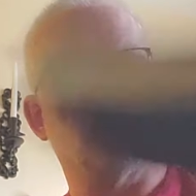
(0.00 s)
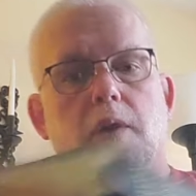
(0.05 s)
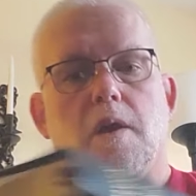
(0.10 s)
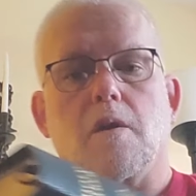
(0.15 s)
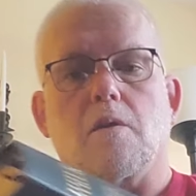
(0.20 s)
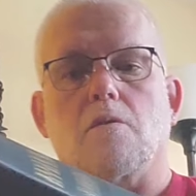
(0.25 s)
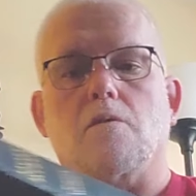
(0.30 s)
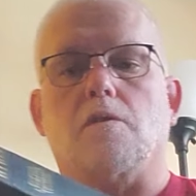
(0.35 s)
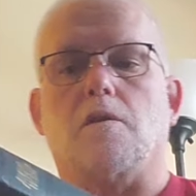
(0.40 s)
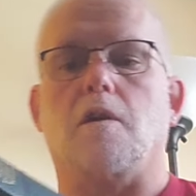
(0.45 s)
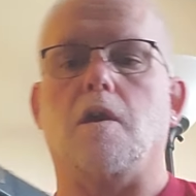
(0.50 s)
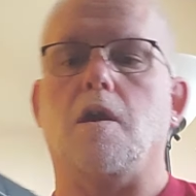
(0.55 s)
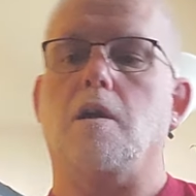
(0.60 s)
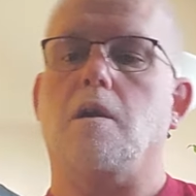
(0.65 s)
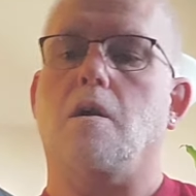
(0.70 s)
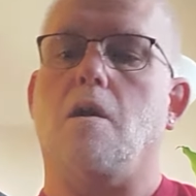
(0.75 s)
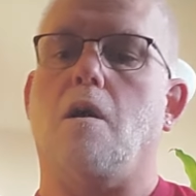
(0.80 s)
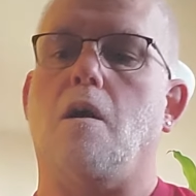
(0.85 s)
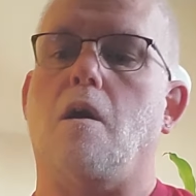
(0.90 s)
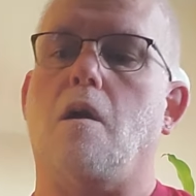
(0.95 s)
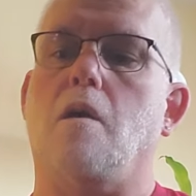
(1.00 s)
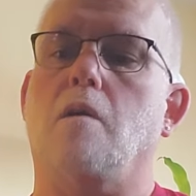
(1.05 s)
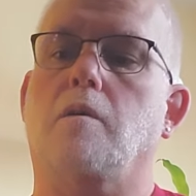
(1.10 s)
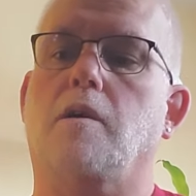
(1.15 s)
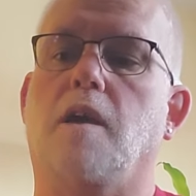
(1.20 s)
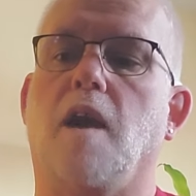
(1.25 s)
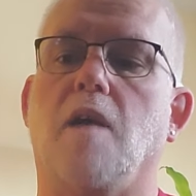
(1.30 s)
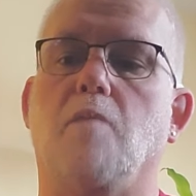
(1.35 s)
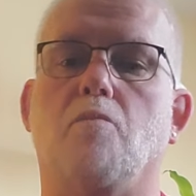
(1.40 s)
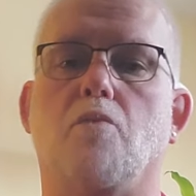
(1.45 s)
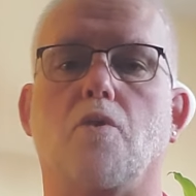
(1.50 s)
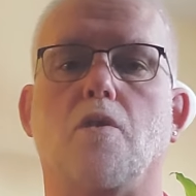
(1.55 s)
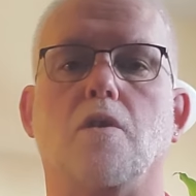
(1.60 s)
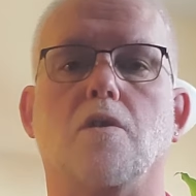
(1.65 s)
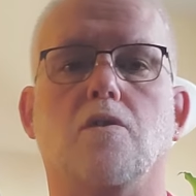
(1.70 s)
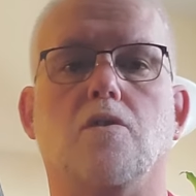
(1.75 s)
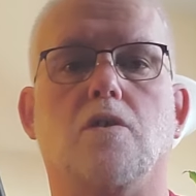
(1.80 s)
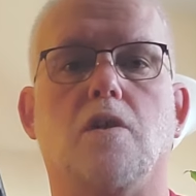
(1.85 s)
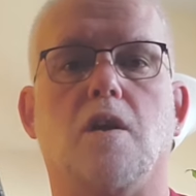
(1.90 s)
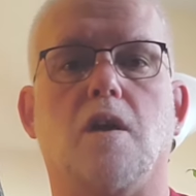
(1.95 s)
Here's a
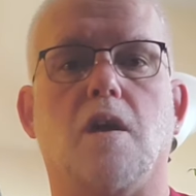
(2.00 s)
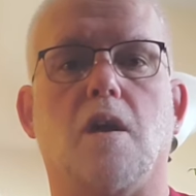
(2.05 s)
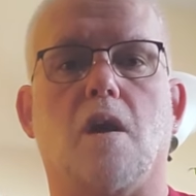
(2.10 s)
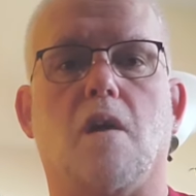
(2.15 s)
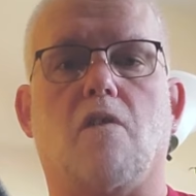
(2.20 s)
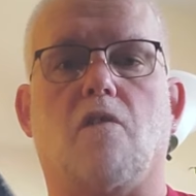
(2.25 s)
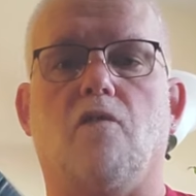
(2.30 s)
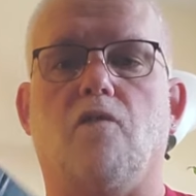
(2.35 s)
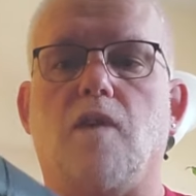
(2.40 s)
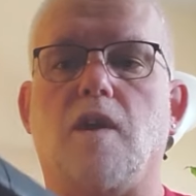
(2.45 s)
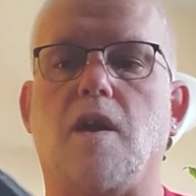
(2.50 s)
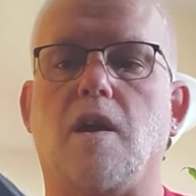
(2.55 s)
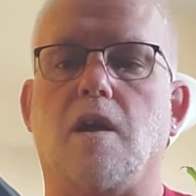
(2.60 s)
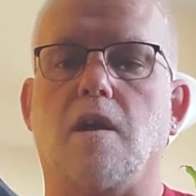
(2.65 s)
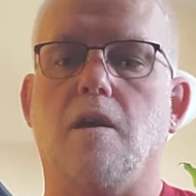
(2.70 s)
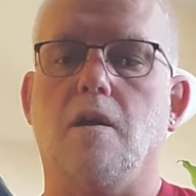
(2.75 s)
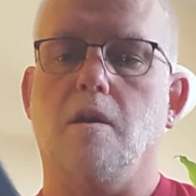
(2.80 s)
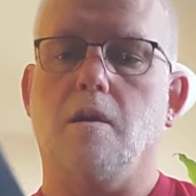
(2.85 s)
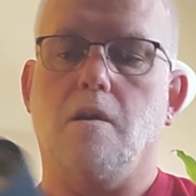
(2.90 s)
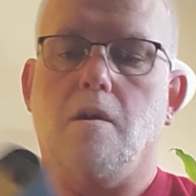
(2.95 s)
Cambridge ESV.